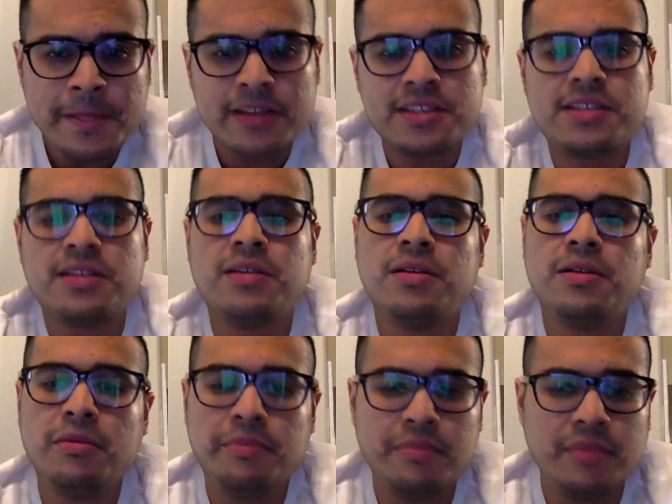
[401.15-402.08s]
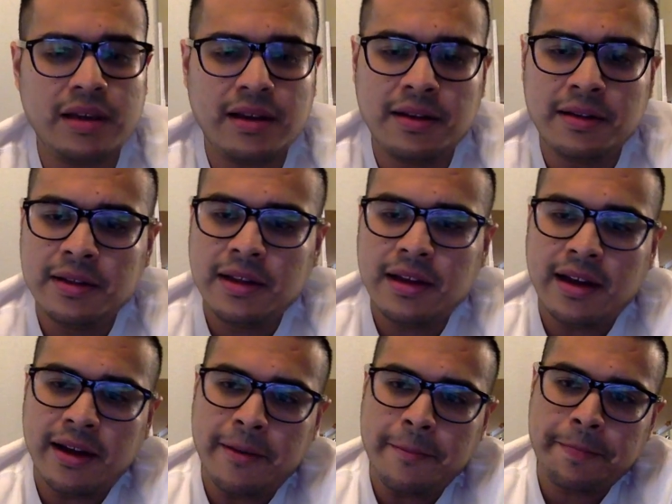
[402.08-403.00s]
So,
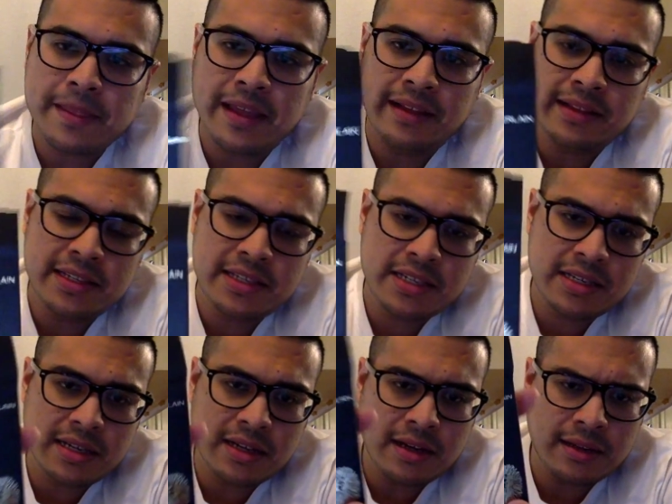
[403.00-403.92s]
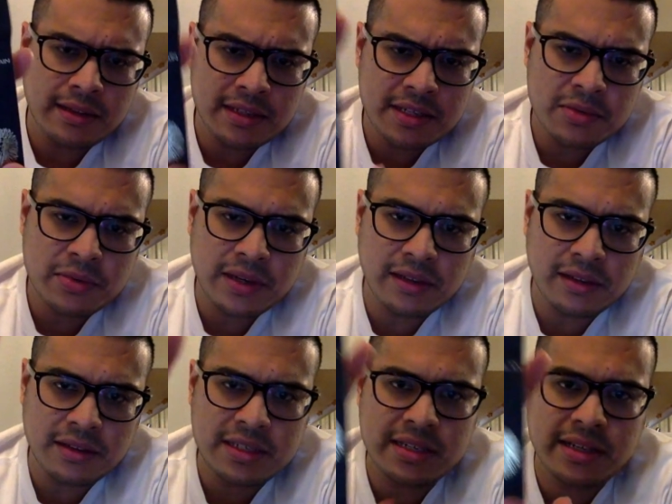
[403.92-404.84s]
and this is what it
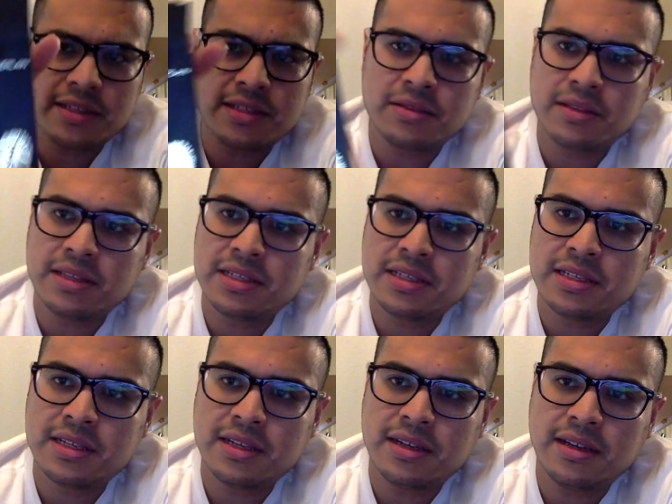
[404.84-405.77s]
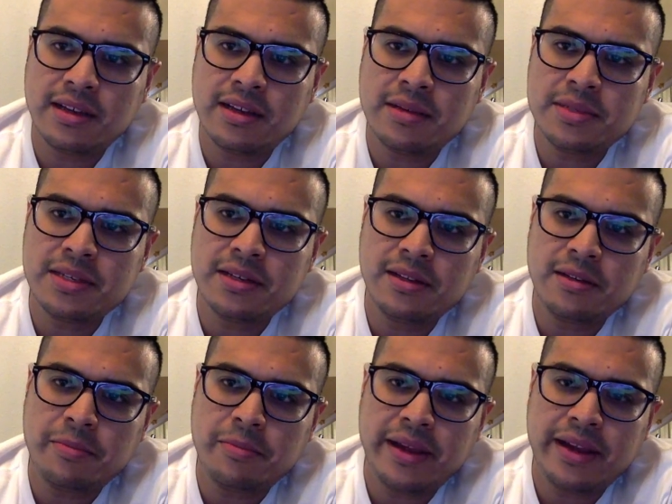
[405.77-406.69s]
looks like. So it comes in a
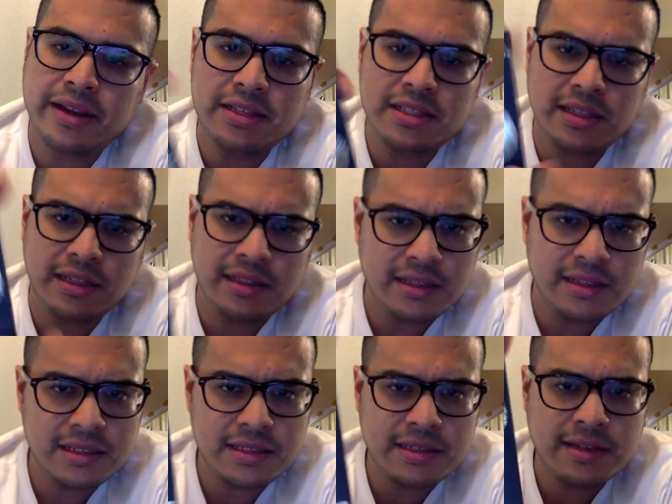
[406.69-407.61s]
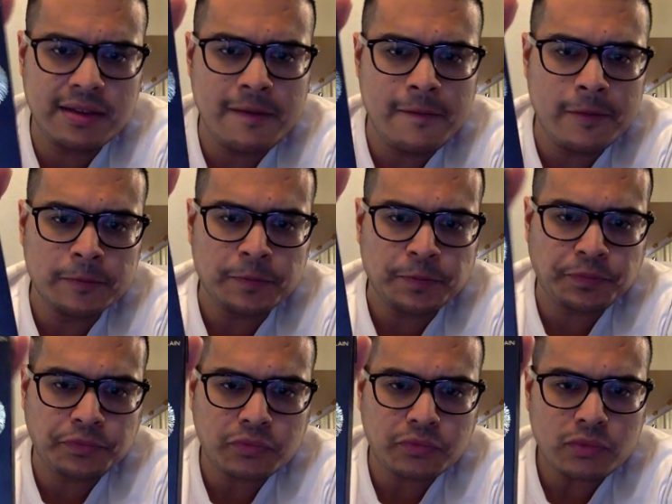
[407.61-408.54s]
little package like this.
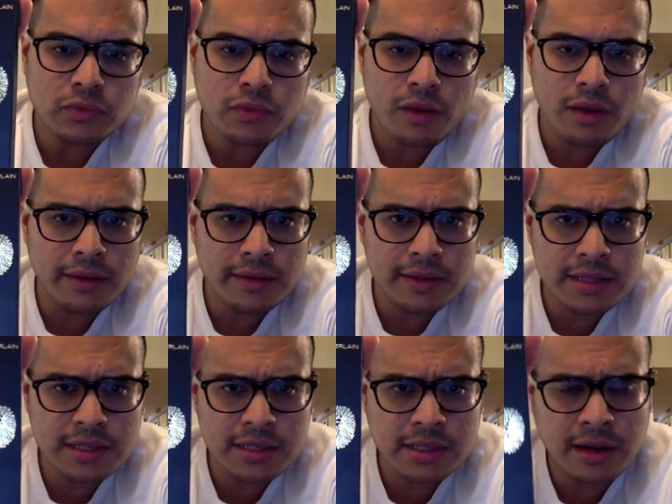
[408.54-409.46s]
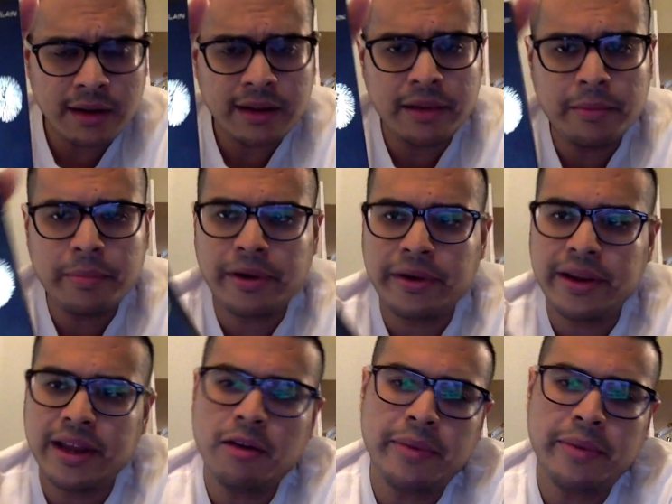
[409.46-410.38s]
Again, this is Tonka
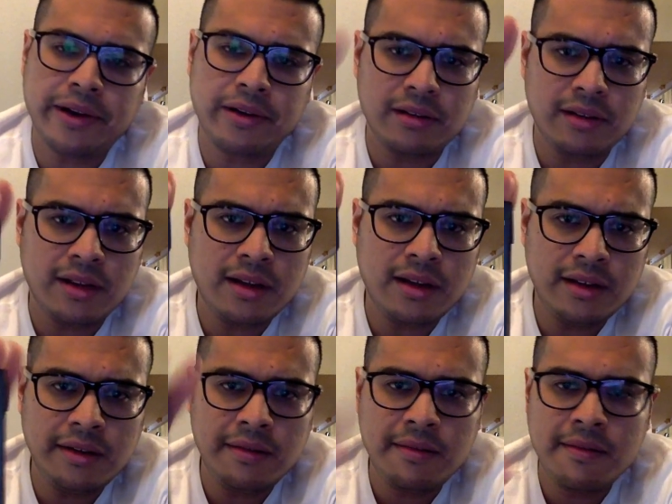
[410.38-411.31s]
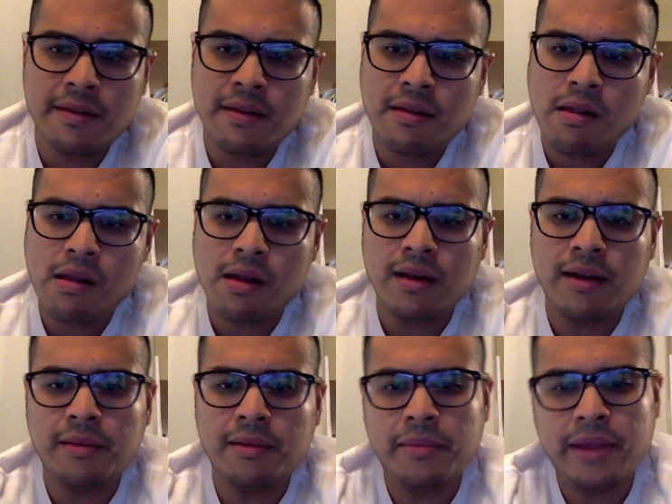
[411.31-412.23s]
Imperial by Guerlain,
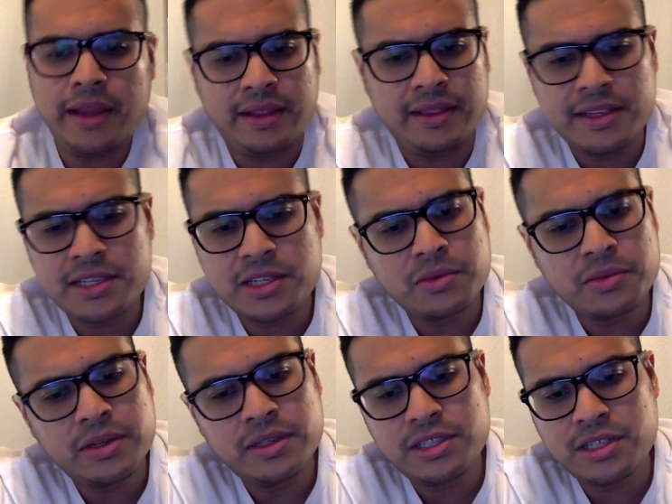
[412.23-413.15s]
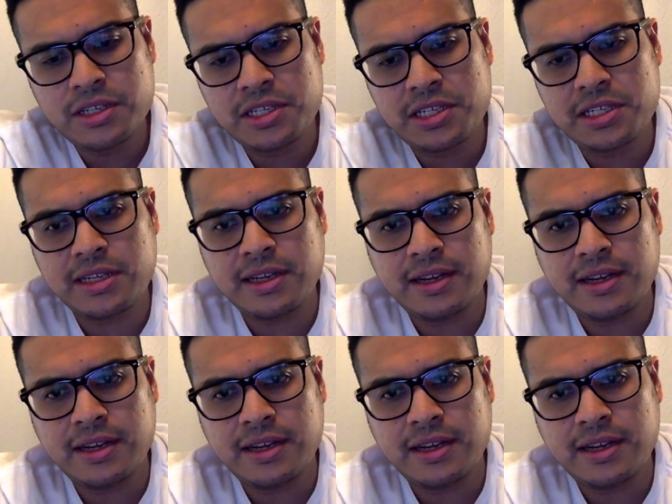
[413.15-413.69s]
and this one this